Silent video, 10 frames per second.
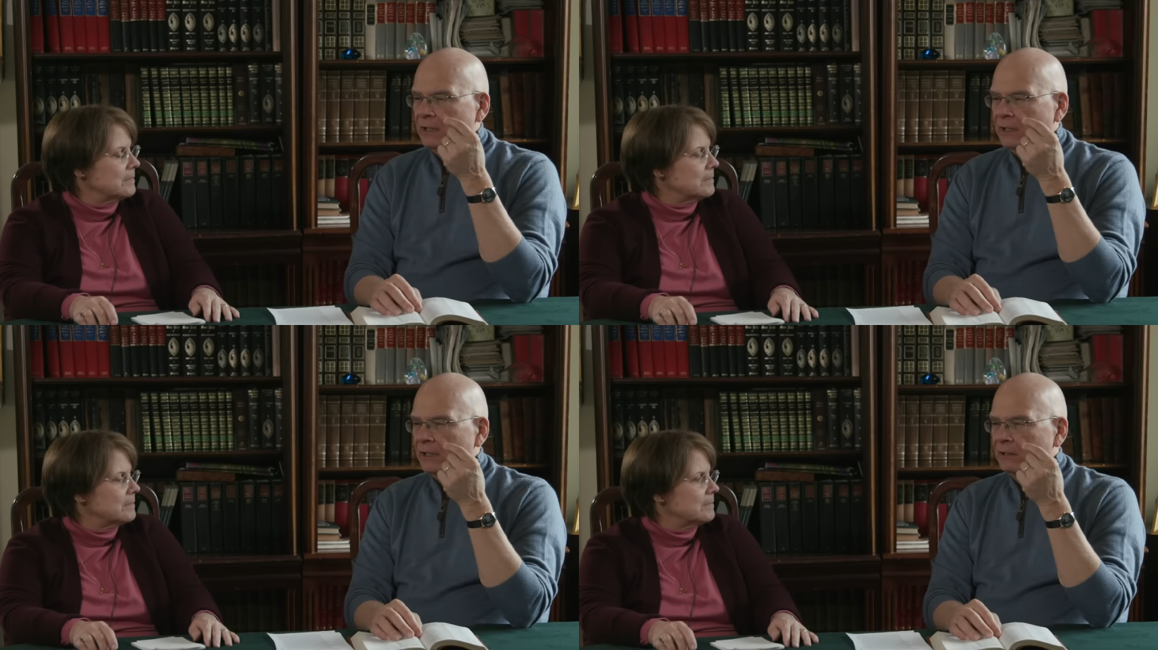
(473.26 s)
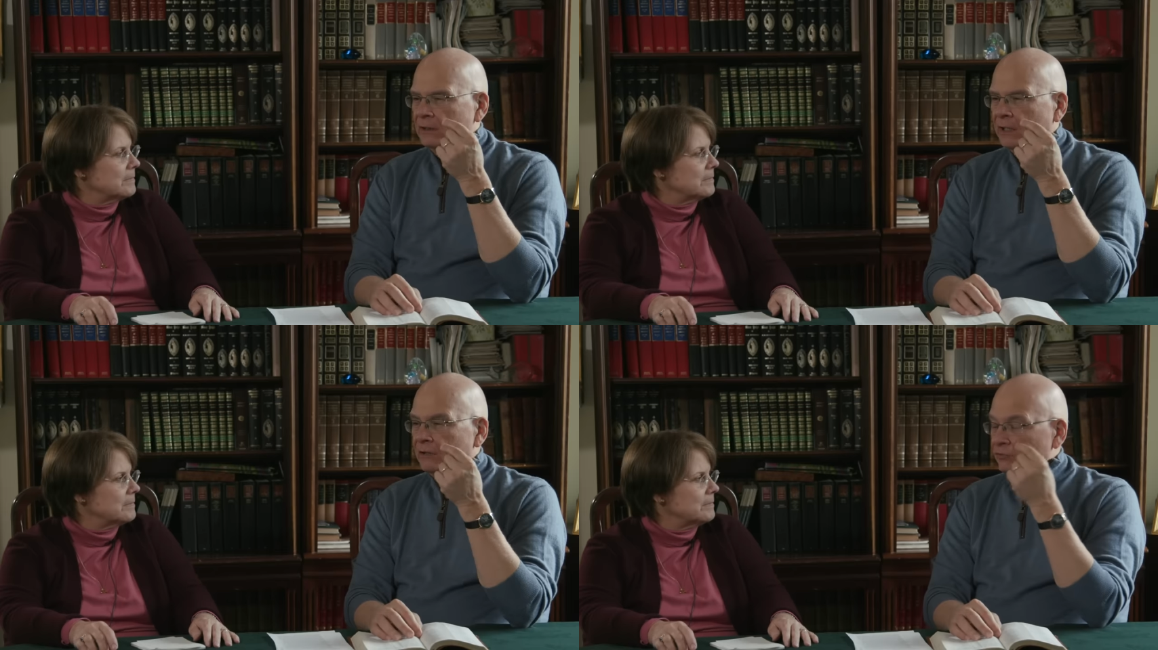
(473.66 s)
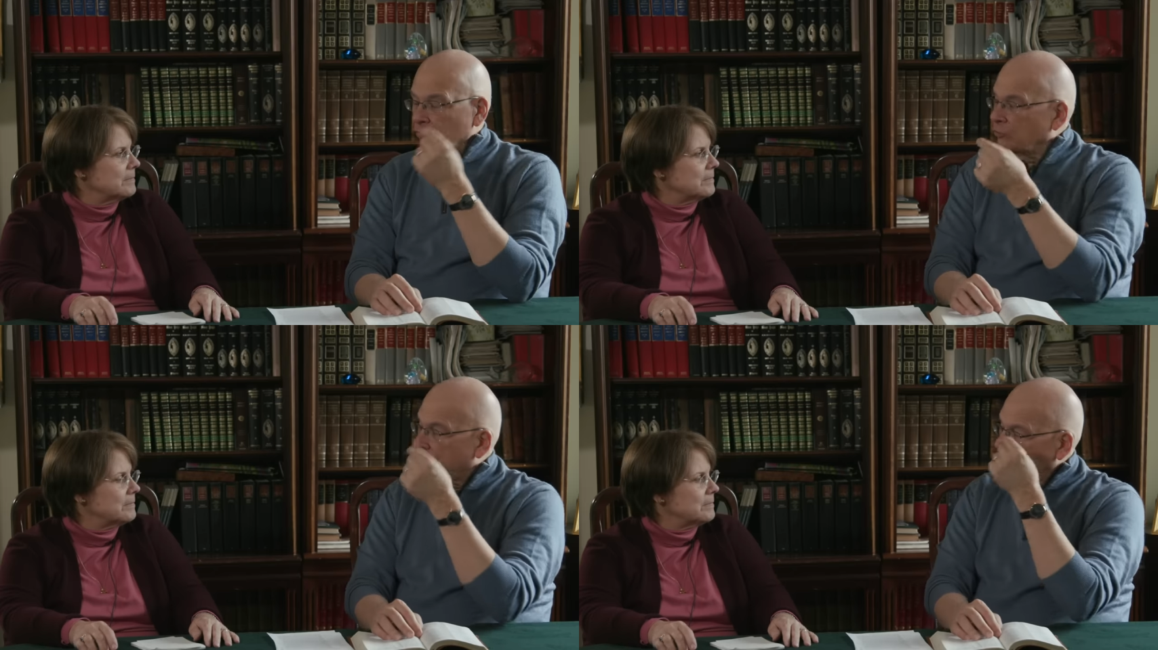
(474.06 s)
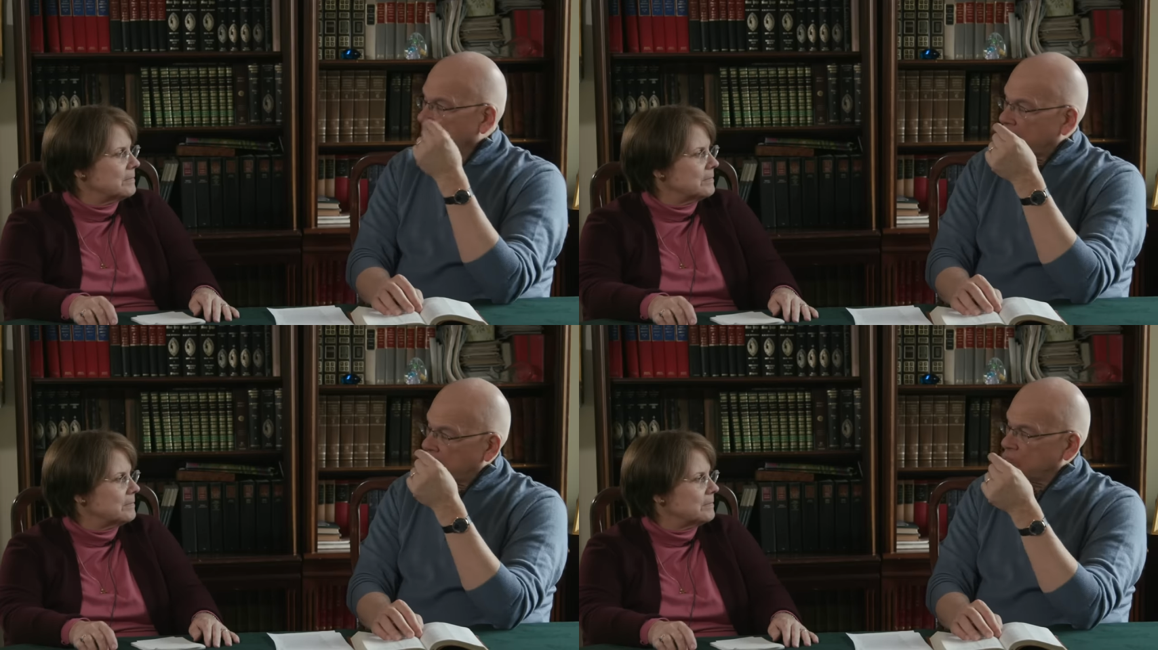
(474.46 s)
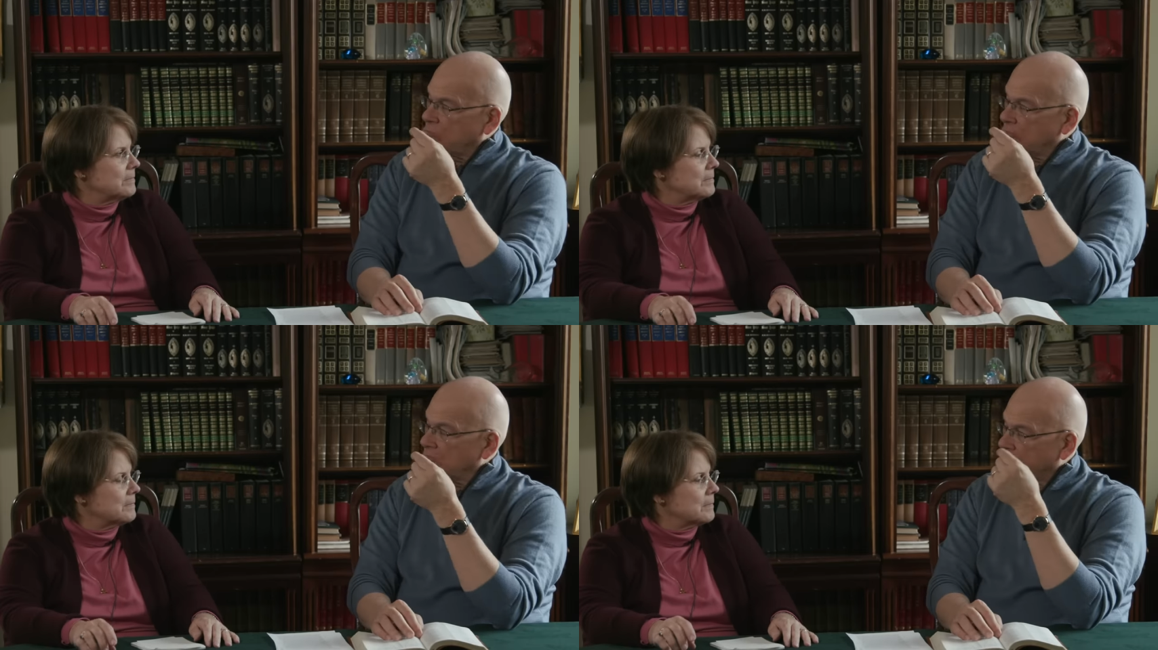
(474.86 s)
Speaker 1: a a true
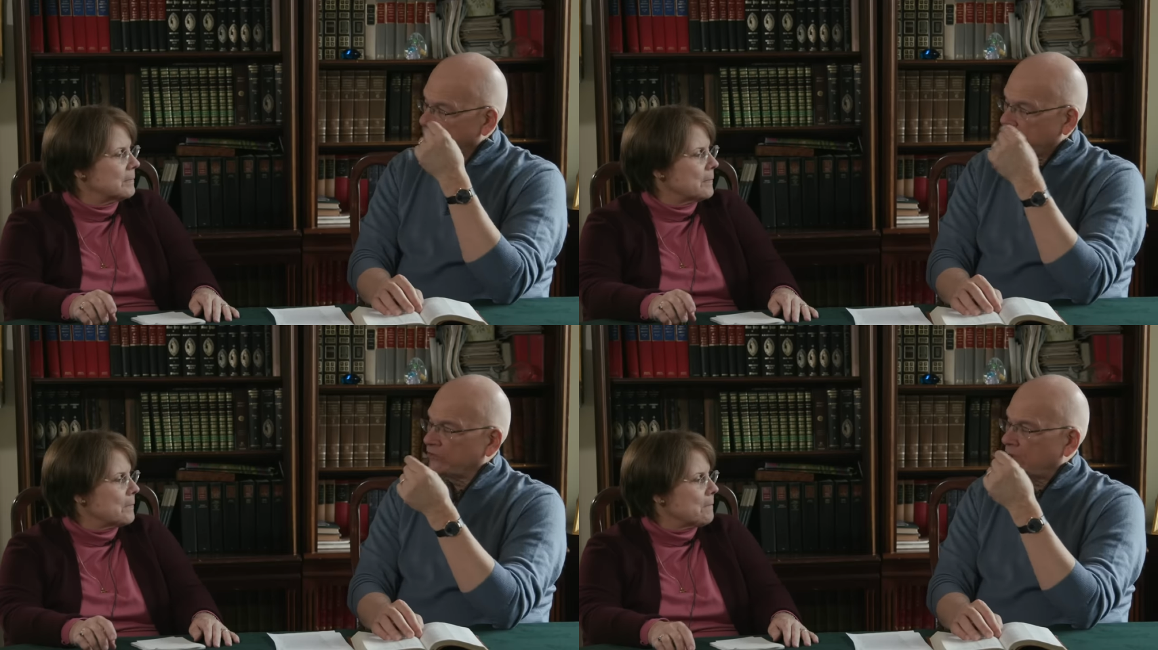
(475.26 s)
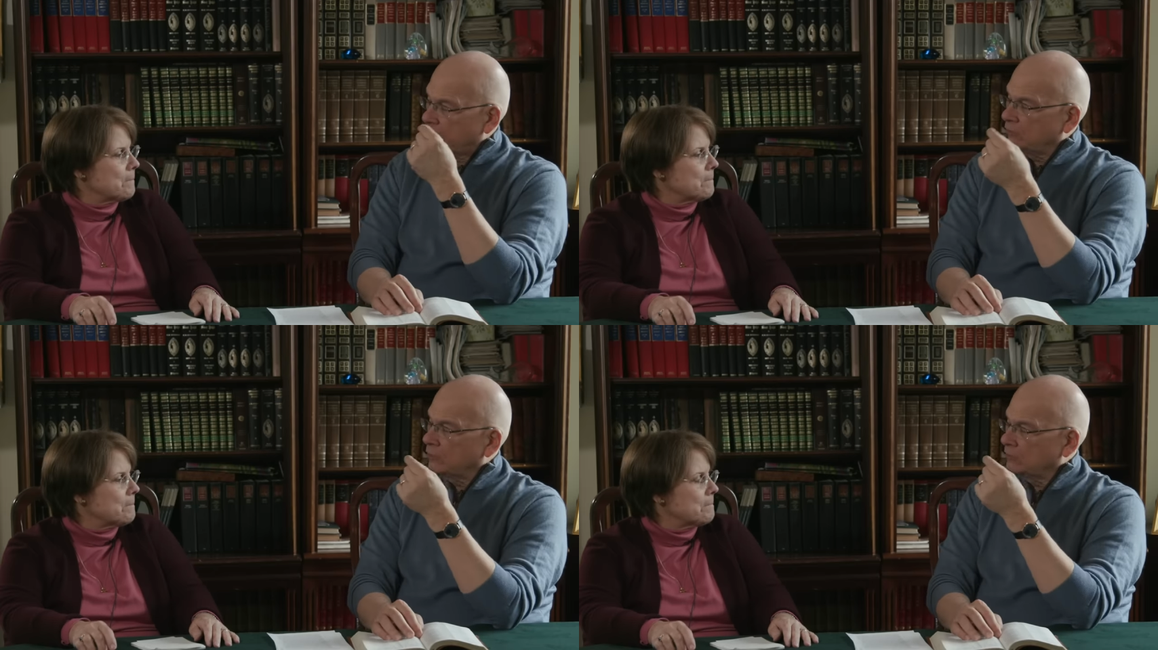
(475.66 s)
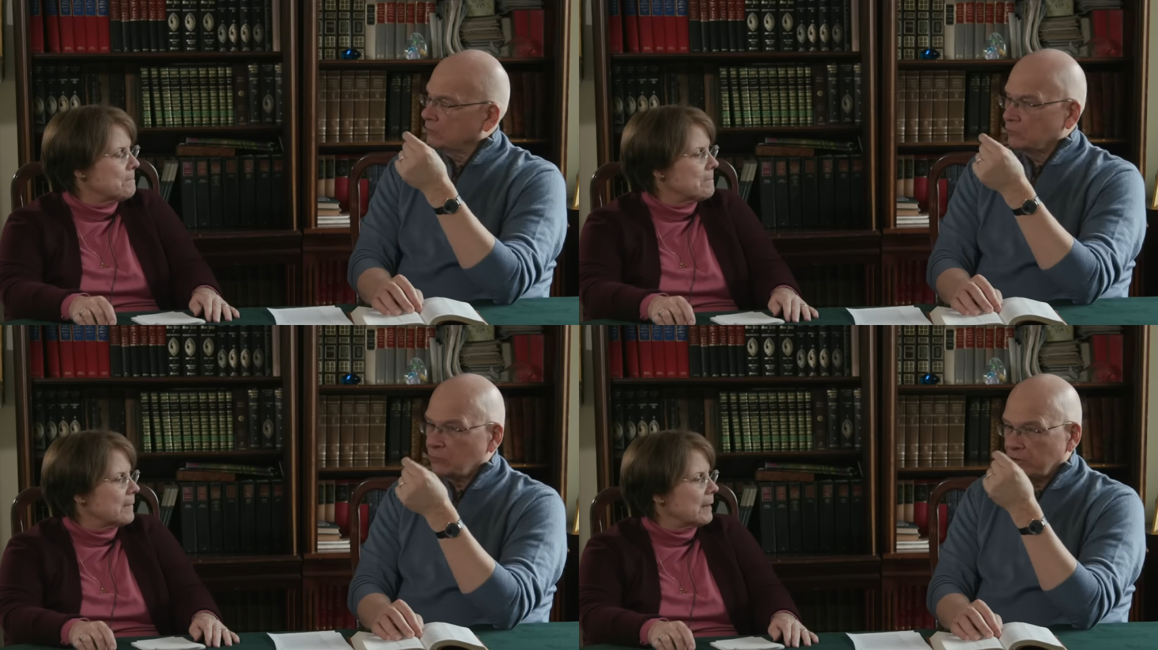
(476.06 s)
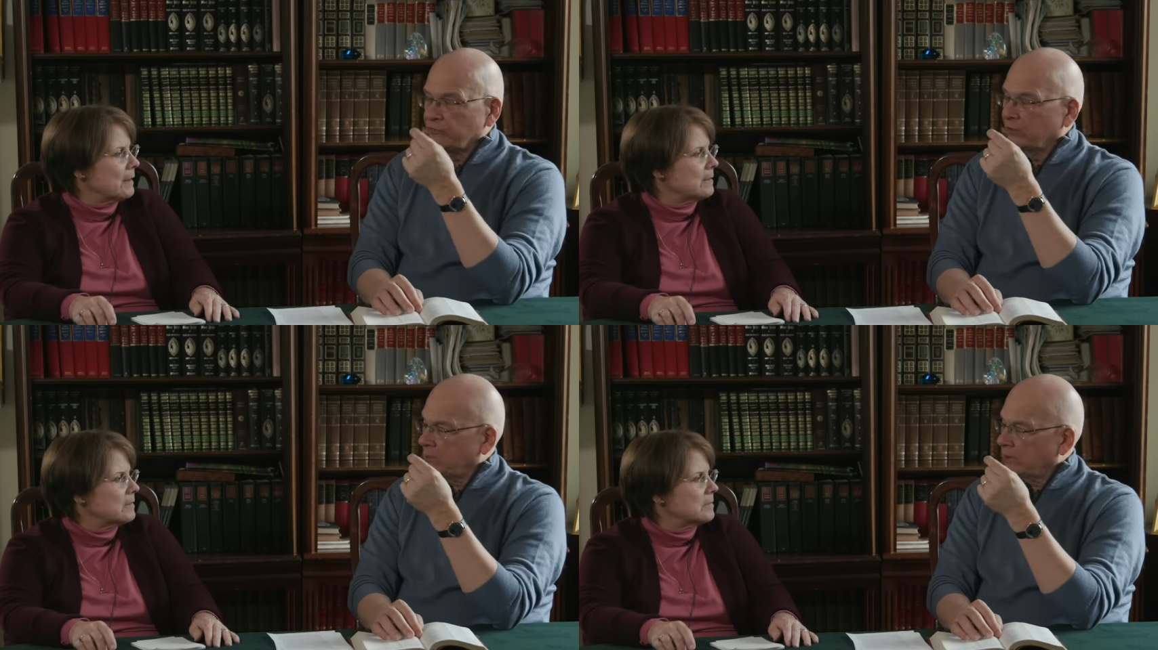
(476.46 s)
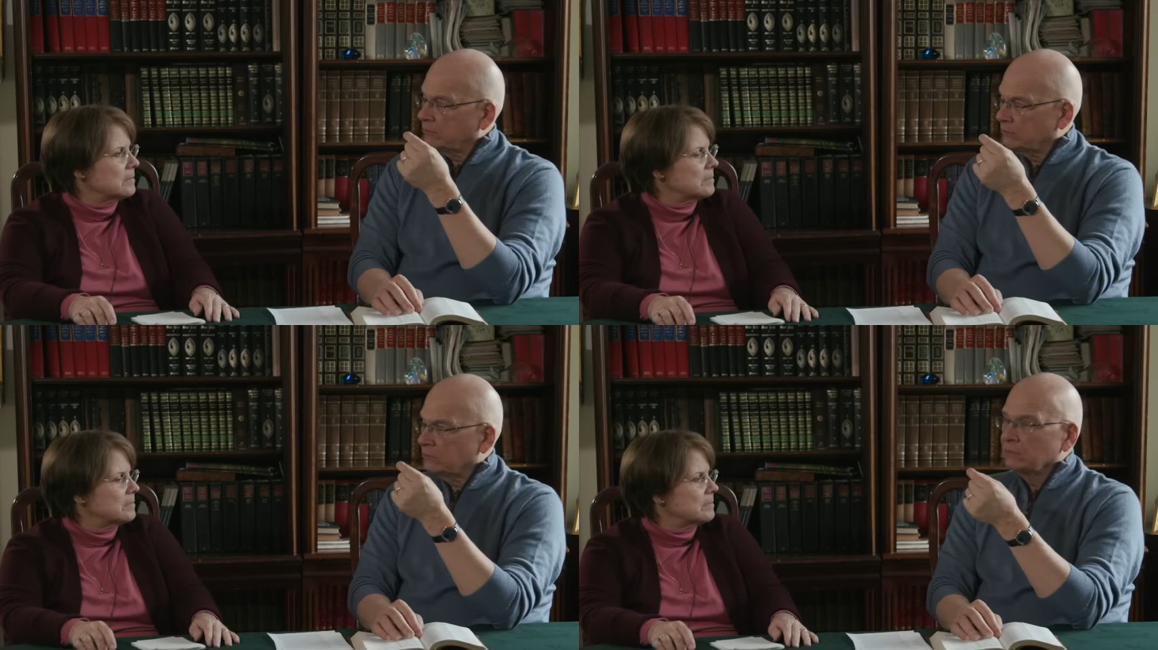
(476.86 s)
intellectual philosophical question
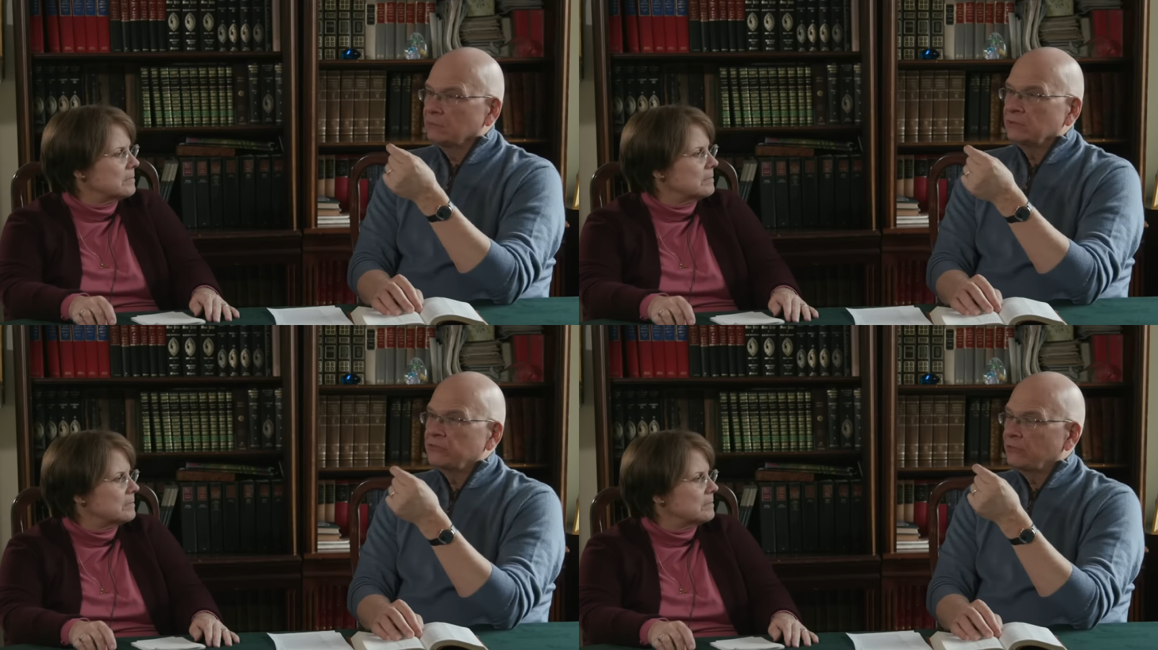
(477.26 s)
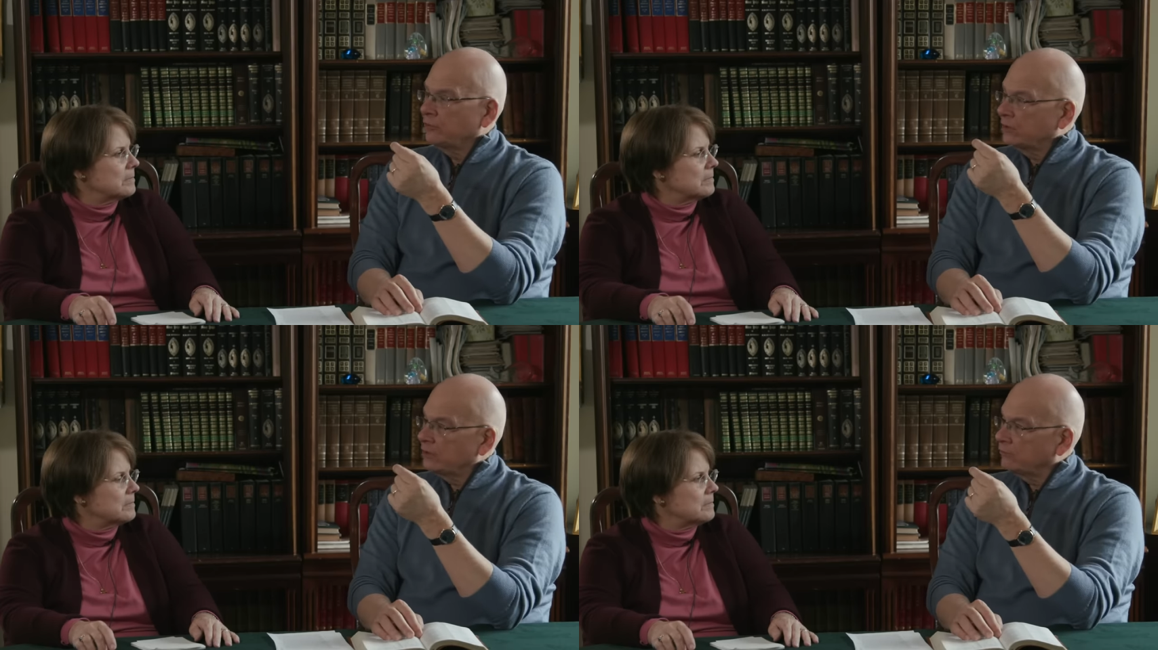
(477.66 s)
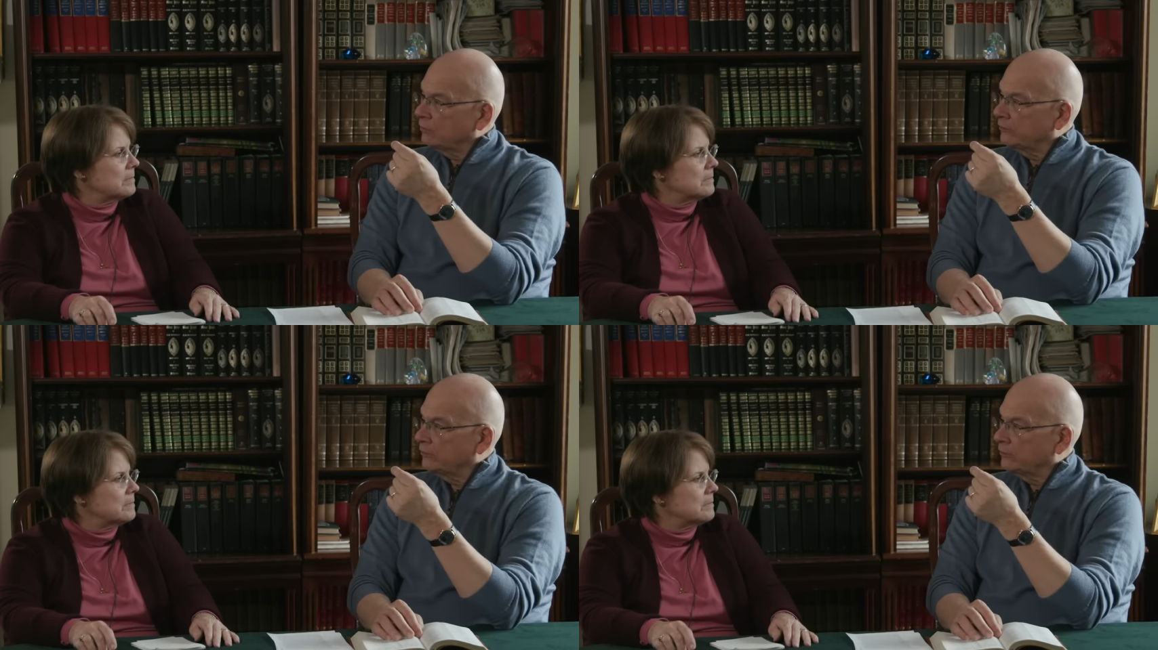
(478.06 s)
about suffering and evil.